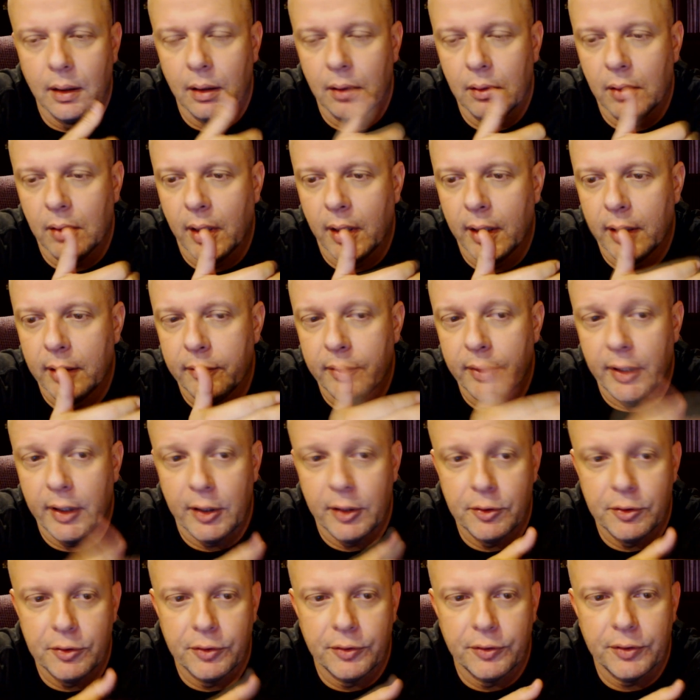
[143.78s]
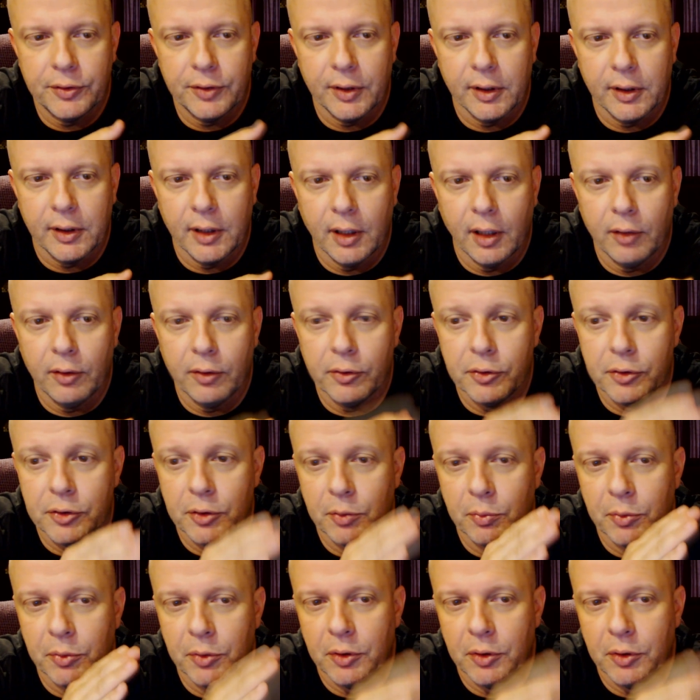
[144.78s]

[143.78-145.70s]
A lot of ancient psychology,